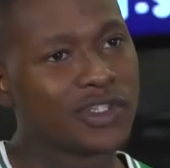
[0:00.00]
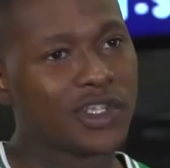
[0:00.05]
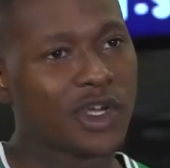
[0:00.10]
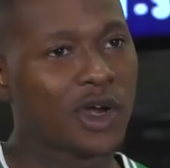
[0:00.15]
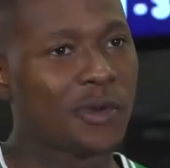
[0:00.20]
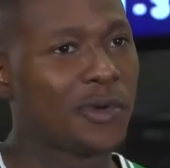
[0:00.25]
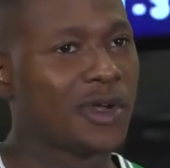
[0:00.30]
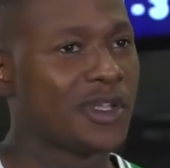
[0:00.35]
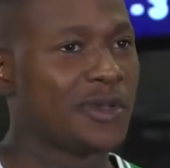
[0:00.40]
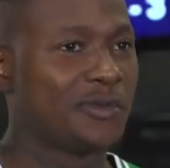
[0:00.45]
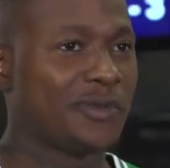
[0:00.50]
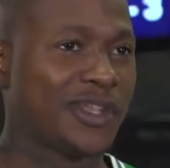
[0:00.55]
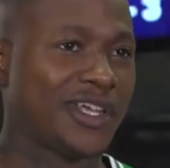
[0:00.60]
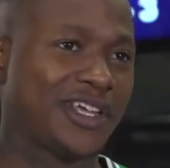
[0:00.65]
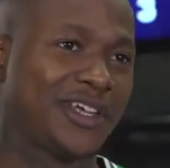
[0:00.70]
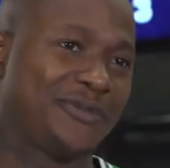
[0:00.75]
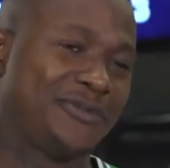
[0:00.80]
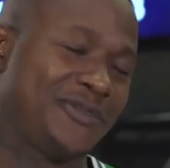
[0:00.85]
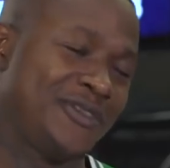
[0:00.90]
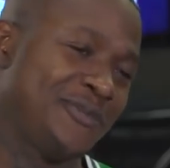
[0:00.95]
can talk about the
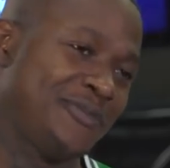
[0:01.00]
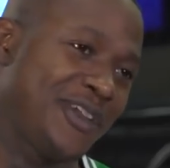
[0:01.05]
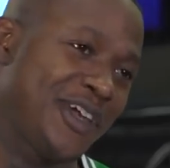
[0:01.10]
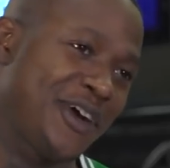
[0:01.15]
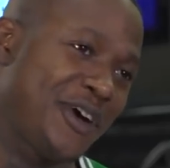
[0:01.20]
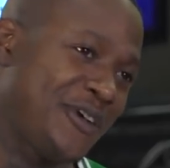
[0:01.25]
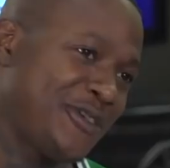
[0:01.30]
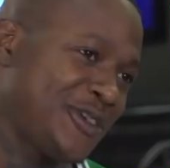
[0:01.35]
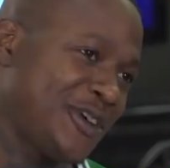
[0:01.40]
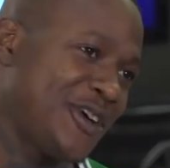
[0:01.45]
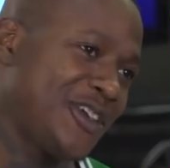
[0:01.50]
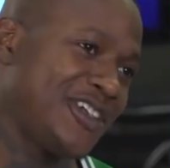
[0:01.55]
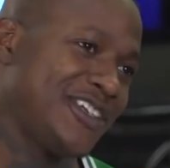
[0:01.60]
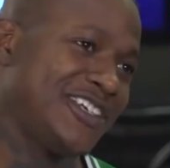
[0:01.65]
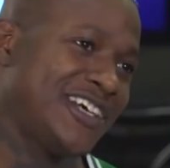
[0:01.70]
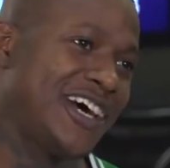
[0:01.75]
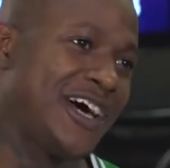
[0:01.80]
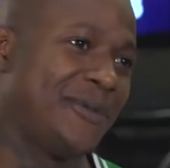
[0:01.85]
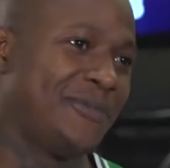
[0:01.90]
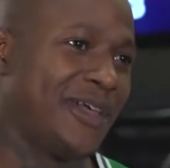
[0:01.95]
playoffs all the
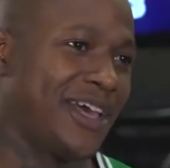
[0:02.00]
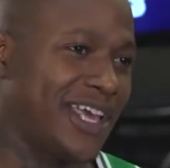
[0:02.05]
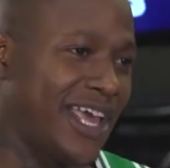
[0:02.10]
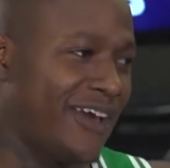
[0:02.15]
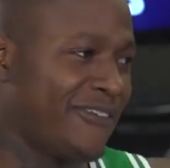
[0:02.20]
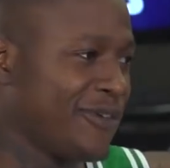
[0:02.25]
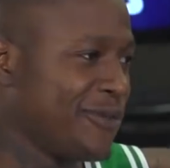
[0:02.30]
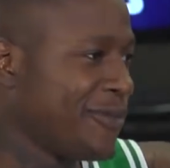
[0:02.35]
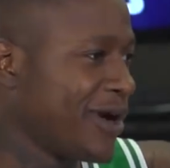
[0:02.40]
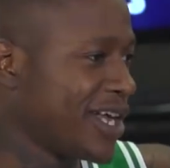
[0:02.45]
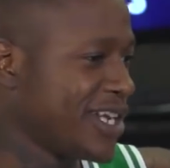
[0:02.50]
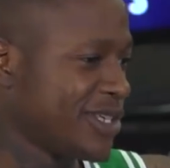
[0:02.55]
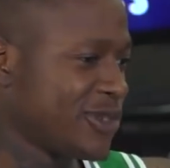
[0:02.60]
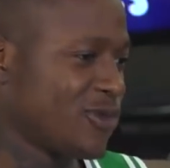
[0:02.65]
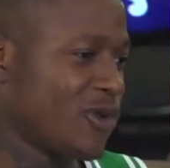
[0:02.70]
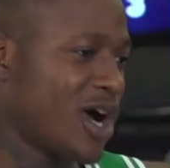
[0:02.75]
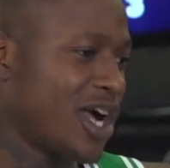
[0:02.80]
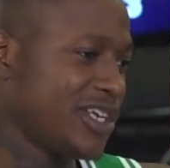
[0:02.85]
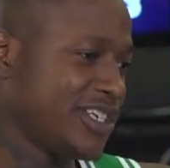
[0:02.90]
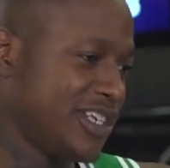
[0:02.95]
time. Like, everybody's
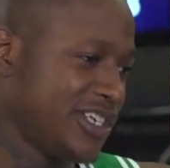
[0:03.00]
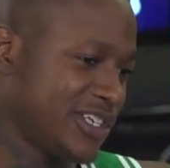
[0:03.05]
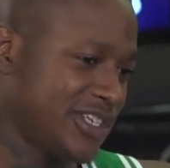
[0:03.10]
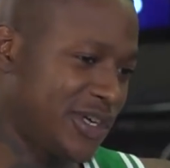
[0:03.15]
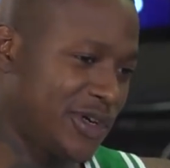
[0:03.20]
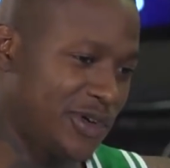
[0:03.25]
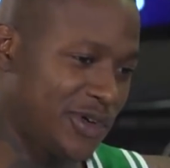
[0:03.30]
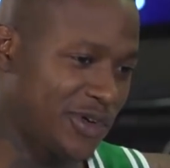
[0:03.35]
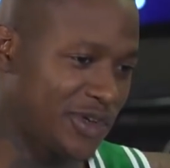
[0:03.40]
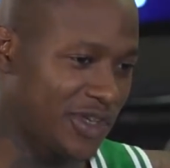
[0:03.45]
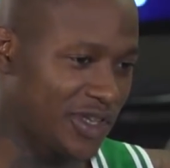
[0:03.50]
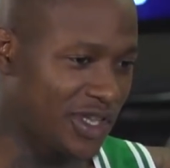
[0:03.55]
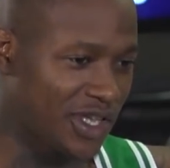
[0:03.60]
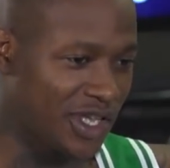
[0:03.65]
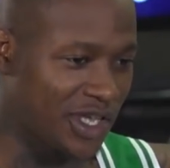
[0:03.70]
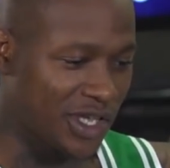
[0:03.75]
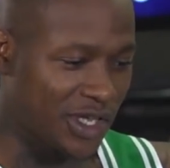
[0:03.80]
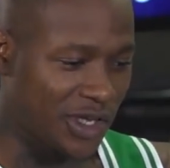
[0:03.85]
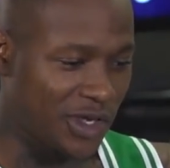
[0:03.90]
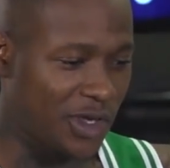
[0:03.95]
watching, so
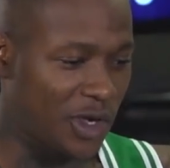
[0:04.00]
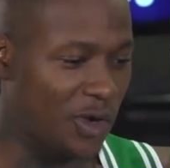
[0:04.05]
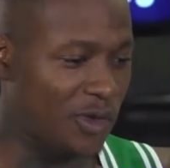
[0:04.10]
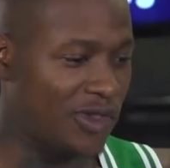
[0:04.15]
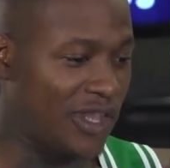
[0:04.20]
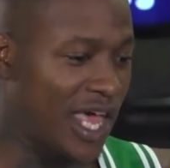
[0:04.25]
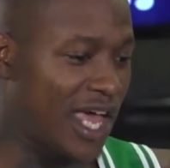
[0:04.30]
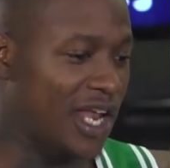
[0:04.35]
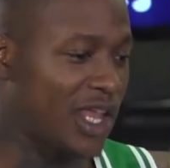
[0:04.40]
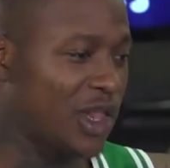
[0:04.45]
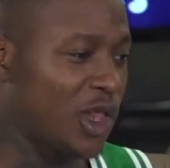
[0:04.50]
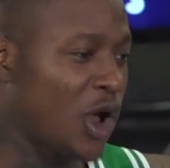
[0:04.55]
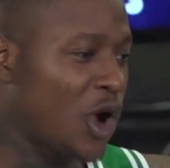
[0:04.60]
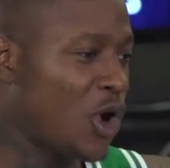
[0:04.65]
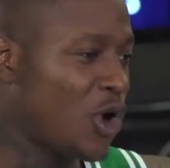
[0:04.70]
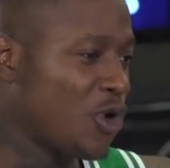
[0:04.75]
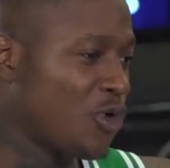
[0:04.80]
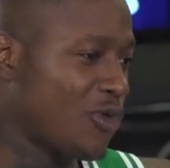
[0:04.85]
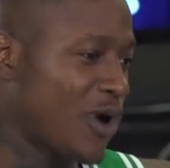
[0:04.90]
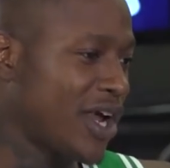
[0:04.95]
that
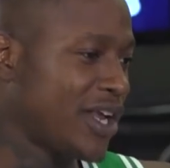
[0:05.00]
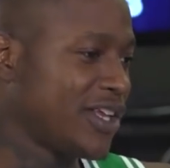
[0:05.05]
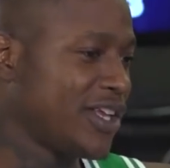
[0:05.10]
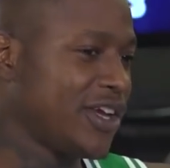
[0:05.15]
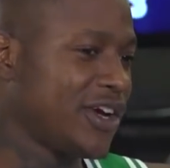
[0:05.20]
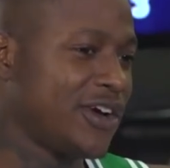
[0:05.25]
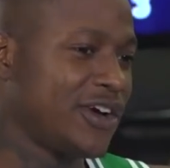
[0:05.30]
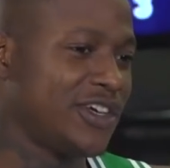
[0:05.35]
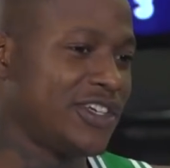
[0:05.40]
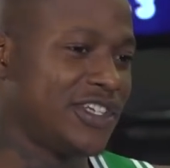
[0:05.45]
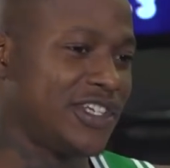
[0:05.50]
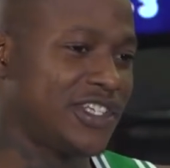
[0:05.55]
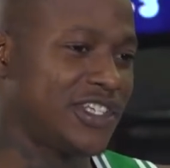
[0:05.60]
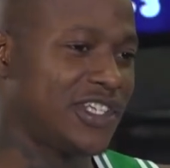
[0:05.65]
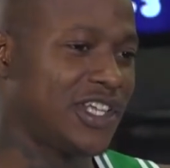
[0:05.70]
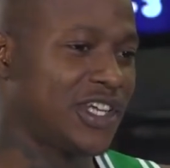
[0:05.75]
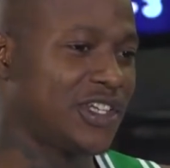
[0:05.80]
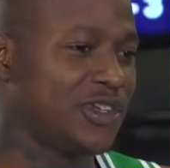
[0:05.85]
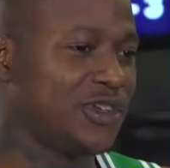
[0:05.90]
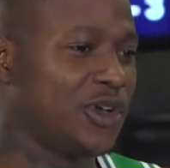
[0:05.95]
alone right there is just
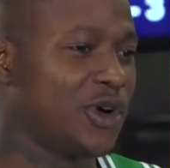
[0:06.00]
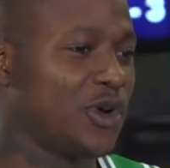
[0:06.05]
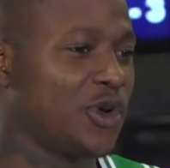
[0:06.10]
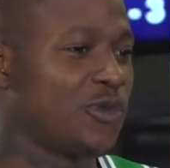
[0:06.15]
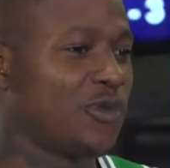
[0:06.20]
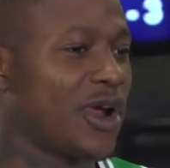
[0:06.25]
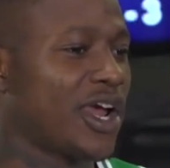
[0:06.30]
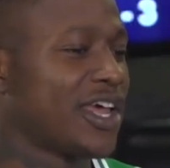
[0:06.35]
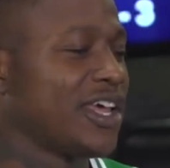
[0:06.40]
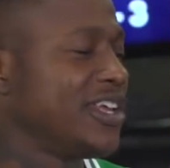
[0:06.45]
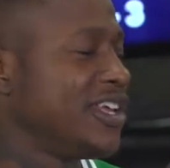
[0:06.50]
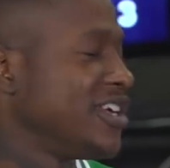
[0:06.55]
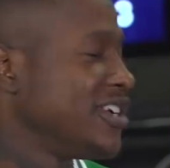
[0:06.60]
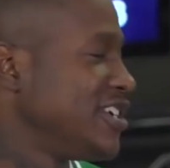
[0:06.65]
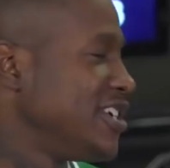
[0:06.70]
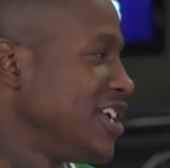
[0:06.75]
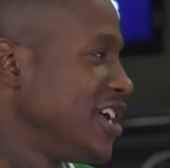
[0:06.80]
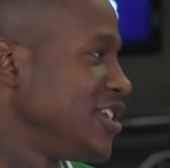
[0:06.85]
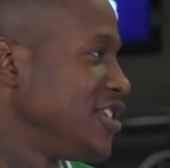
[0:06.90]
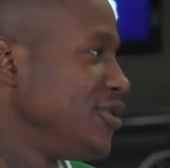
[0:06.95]
to let you know the
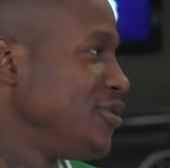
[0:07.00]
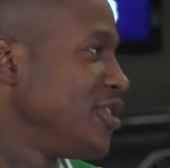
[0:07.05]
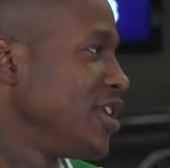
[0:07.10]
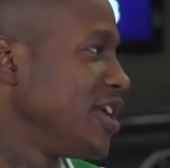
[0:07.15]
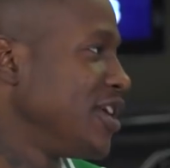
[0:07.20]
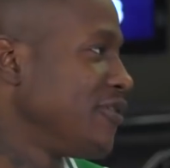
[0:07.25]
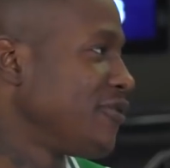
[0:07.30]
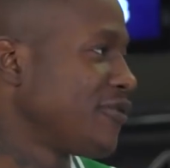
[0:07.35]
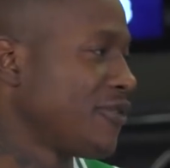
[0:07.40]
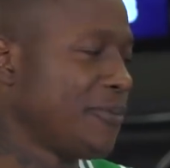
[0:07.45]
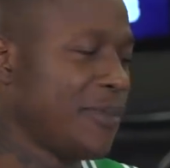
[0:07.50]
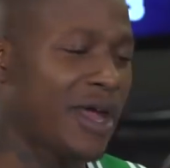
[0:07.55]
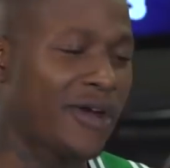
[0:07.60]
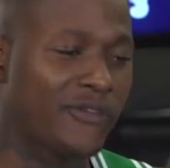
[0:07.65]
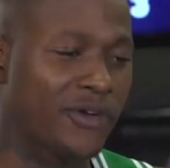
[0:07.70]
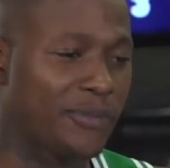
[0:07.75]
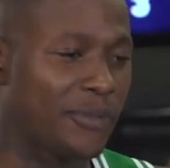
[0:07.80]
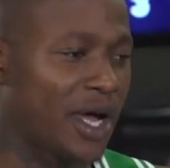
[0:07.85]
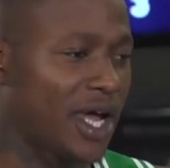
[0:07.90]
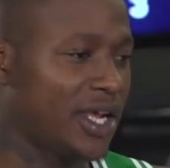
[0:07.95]
recognition that you get from
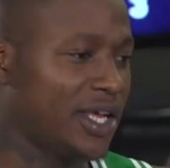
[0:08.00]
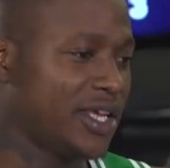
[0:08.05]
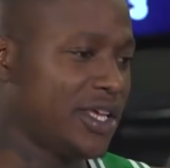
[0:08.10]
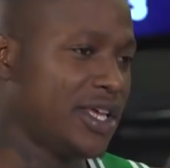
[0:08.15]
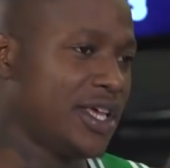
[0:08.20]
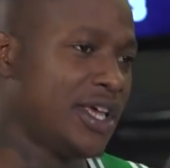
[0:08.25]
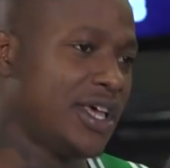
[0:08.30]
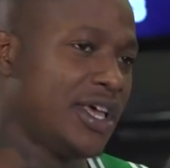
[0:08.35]
everybody.